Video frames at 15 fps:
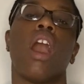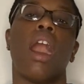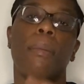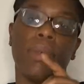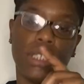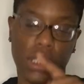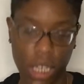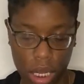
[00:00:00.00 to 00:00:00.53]
I'm
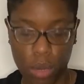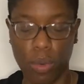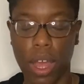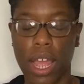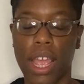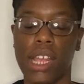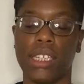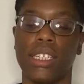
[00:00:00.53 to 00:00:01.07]
going to tell you
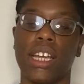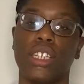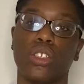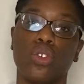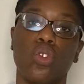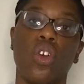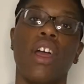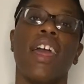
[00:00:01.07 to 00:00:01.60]
why Hannah's not in
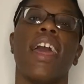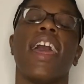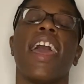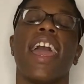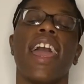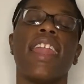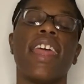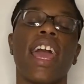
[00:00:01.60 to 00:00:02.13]
school.
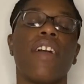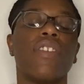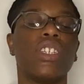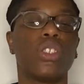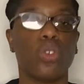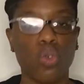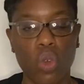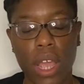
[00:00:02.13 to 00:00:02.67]
Every
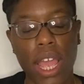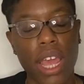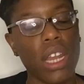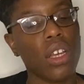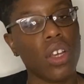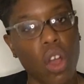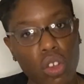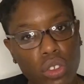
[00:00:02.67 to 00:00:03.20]
school
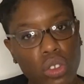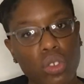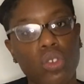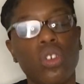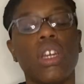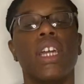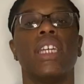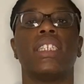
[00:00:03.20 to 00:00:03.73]
Hannah goes
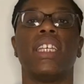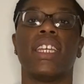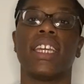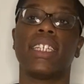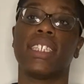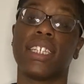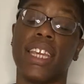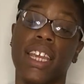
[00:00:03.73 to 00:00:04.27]
to, she
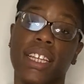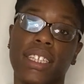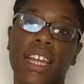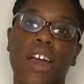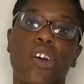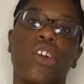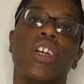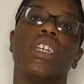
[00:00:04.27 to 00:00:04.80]
gets kicked
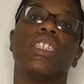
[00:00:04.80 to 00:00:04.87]
out.